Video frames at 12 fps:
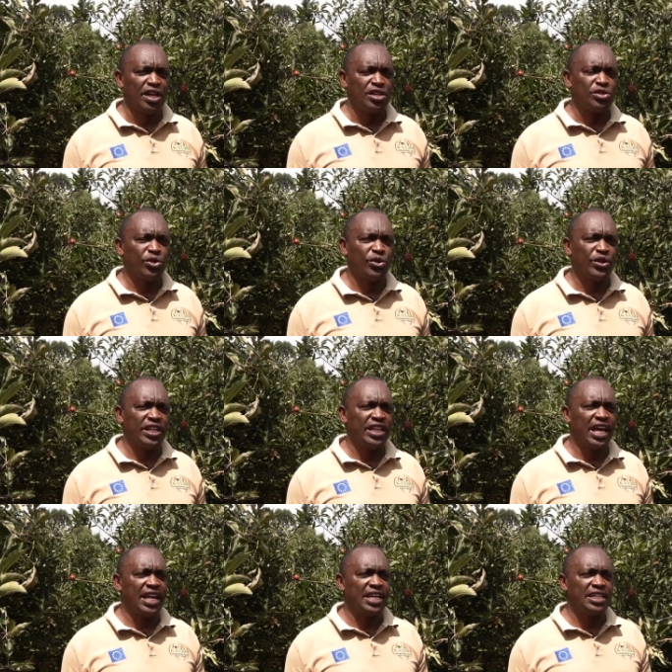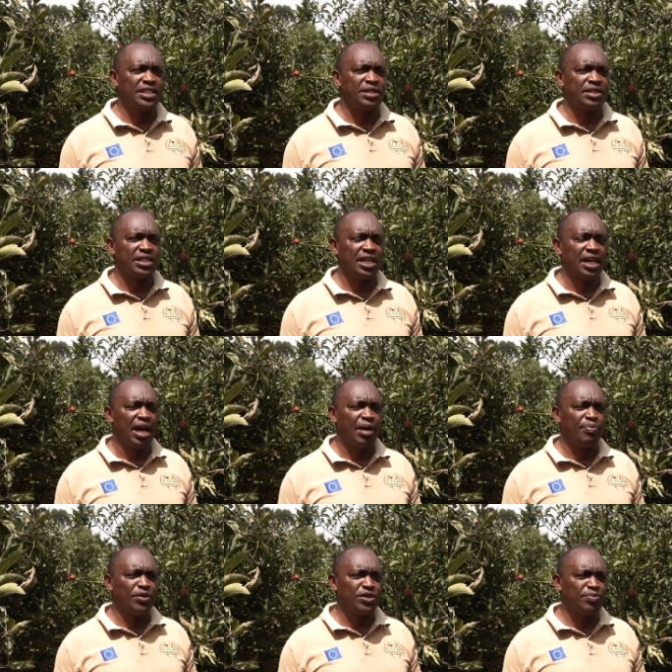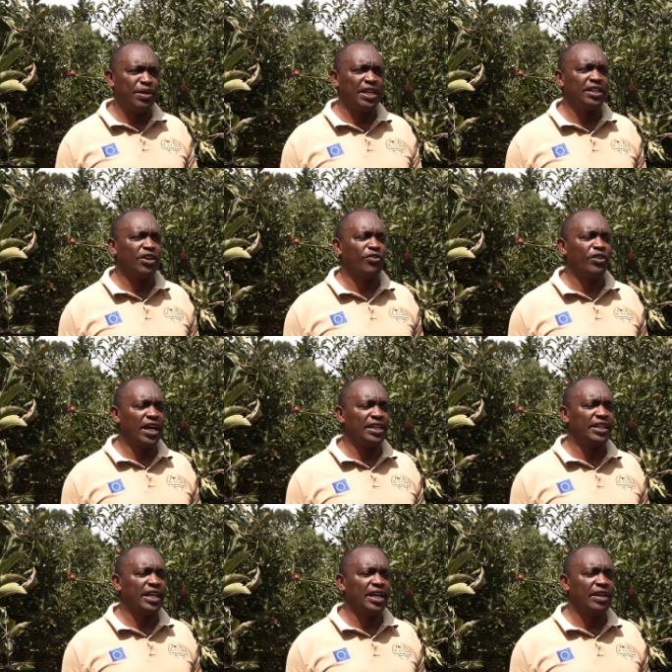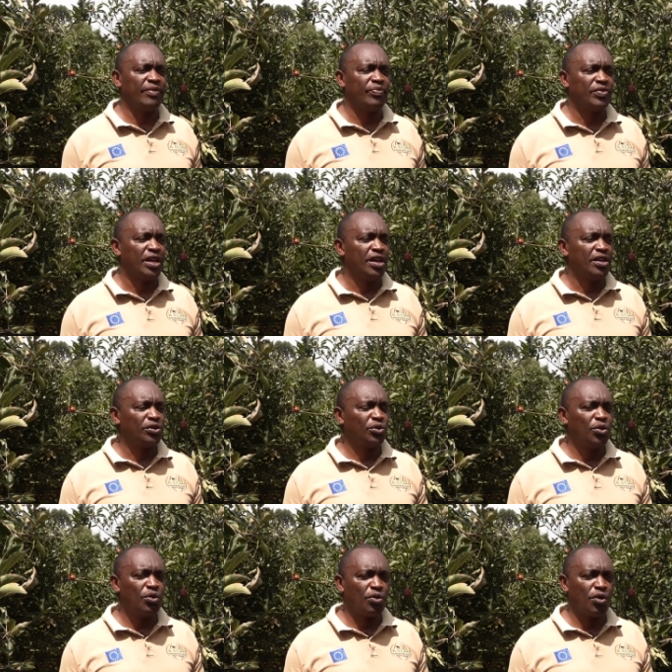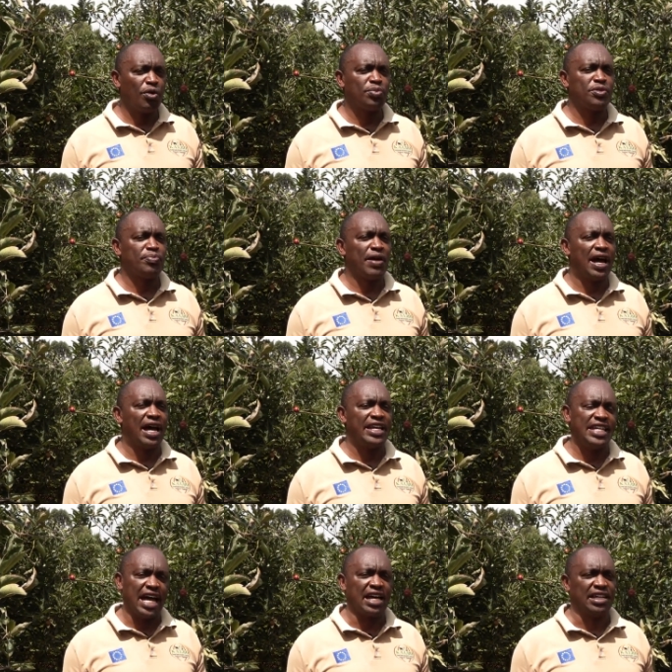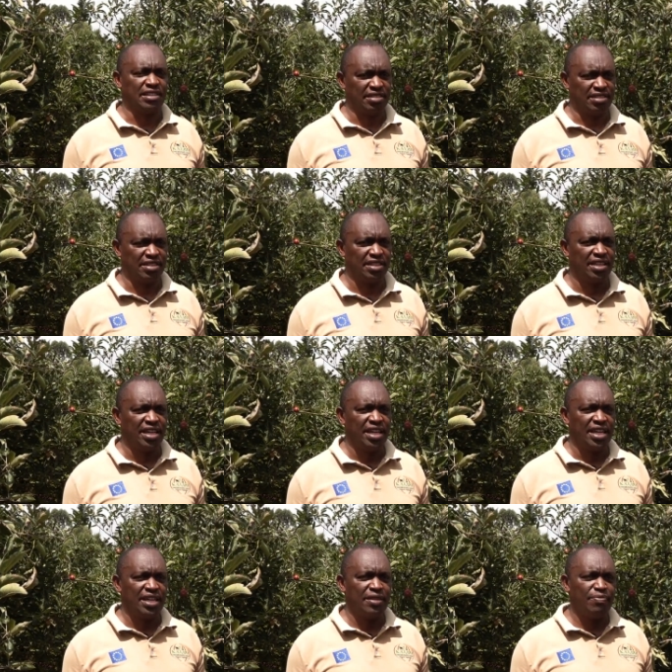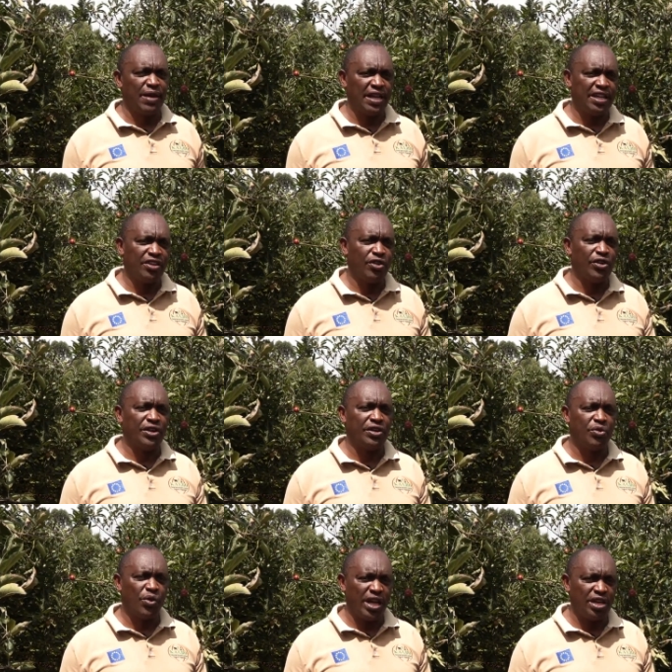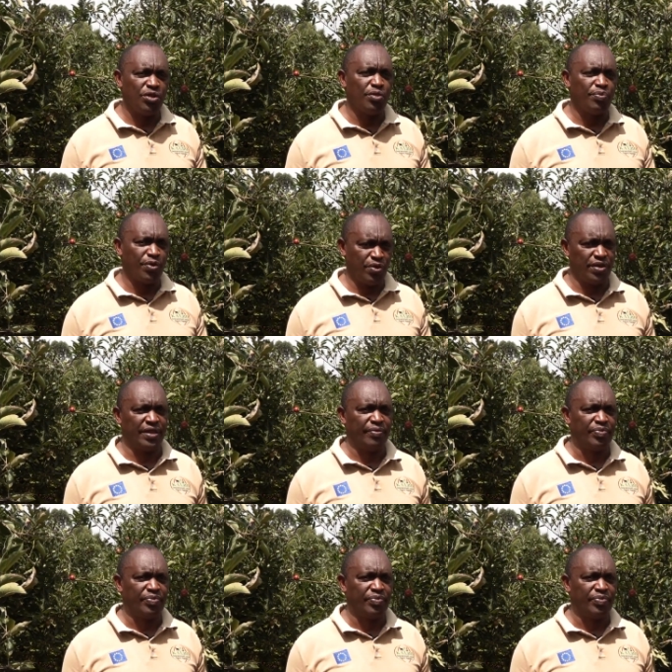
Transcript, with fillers: So eh, there is a possibility of getting two crops per year, depending on when you prune.